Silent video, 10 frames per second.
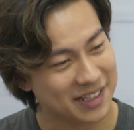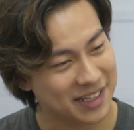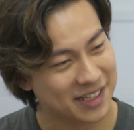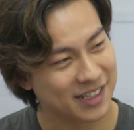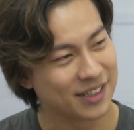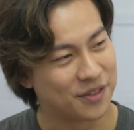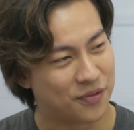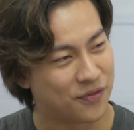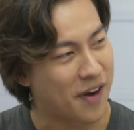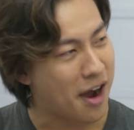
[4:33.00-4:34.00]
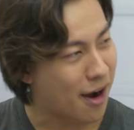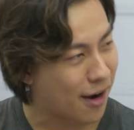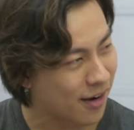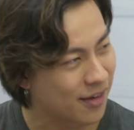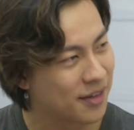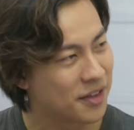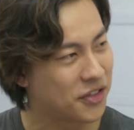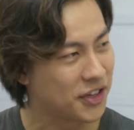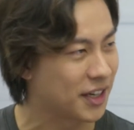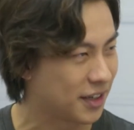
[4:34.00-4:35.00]
such a far
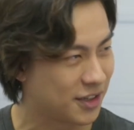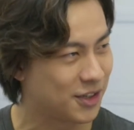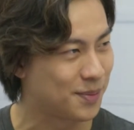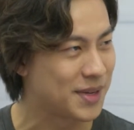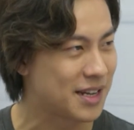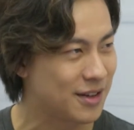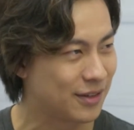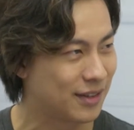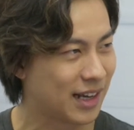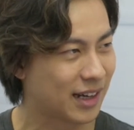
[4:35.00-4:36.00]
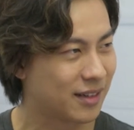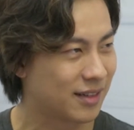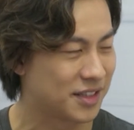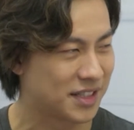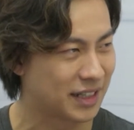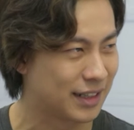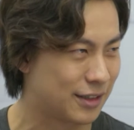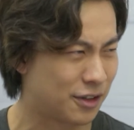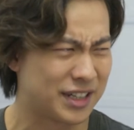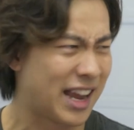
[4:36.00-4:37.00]
thing to be, you know, like a singer
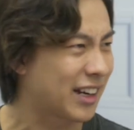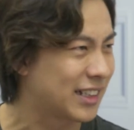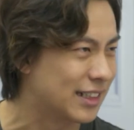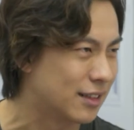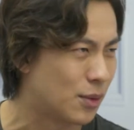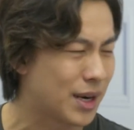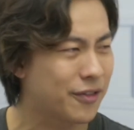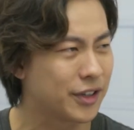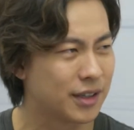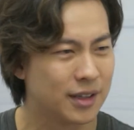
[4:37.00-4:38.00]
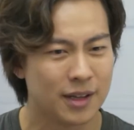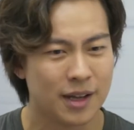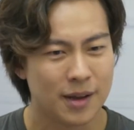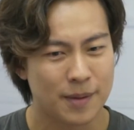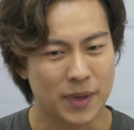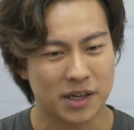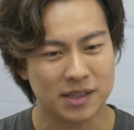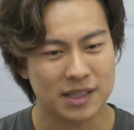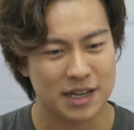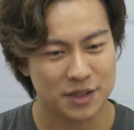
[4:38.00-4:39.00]
or an actor or whatever.
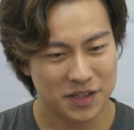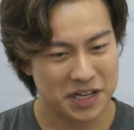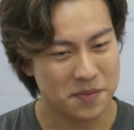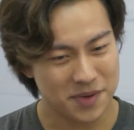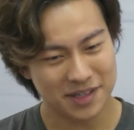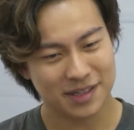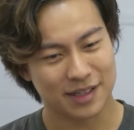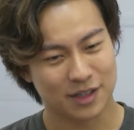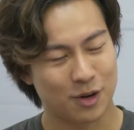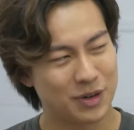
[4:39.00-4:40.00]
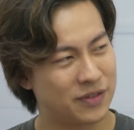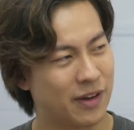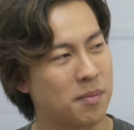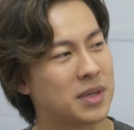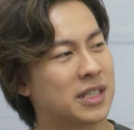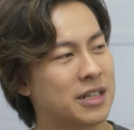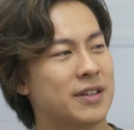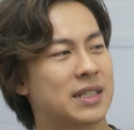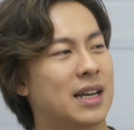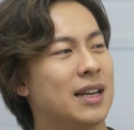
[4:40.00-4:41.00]
Because entertainment is always very
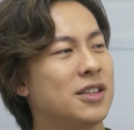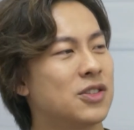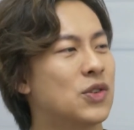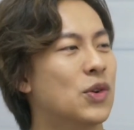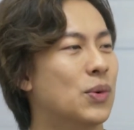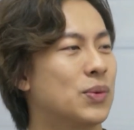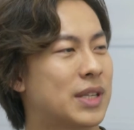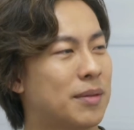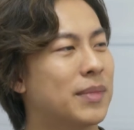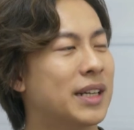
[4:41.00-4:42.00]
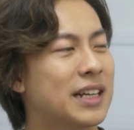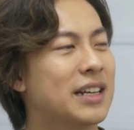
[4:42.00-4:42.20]
mysterious. Unless you know somebody